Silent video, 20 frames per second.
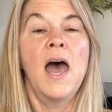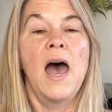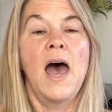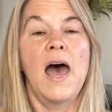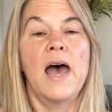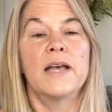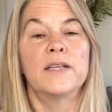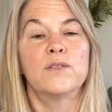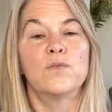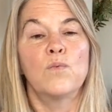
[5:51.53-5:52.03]

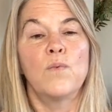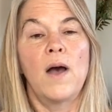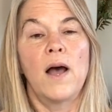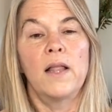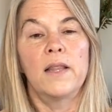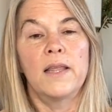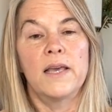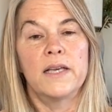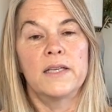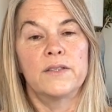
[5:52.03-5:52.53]
as
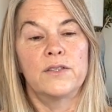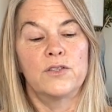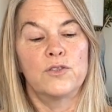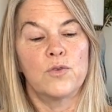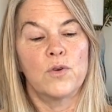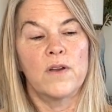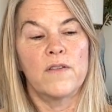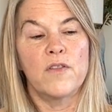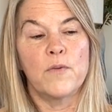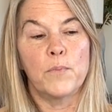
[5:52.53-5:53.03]
well as
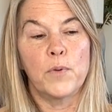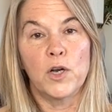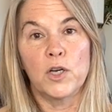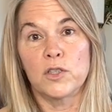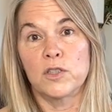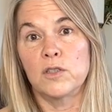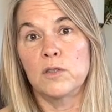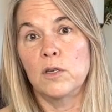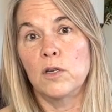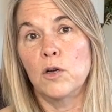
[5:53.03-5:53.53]
sort of the
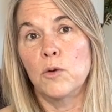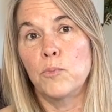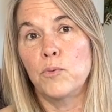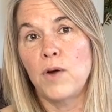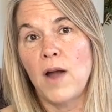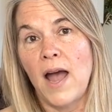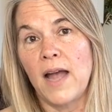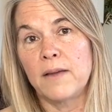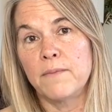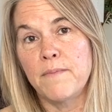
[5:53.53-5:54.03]
personal
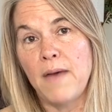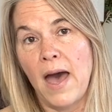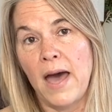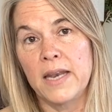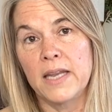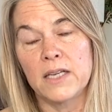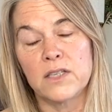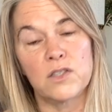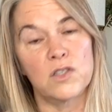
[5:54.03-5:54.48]
pragmatic